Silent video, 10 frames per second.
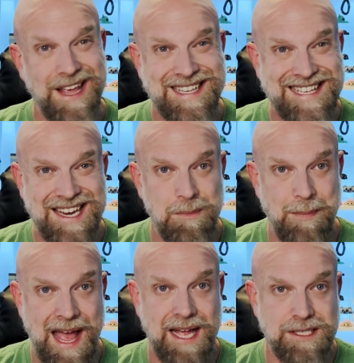It didn't
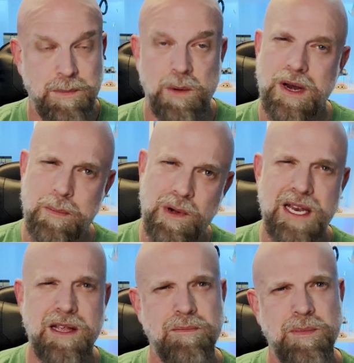match, but when I
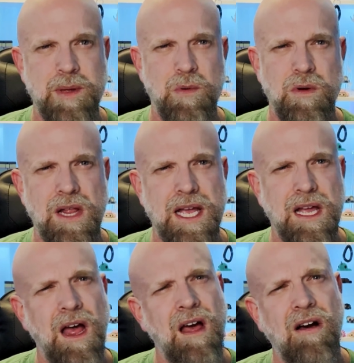printed it, people were like,
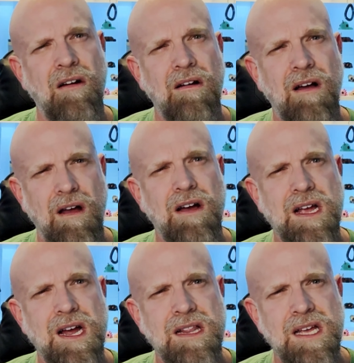oh, I
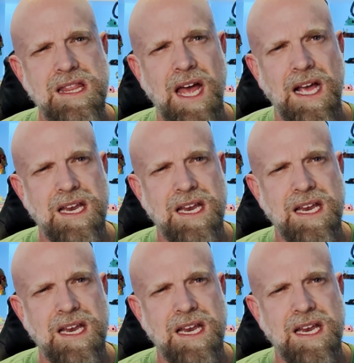kind of like that.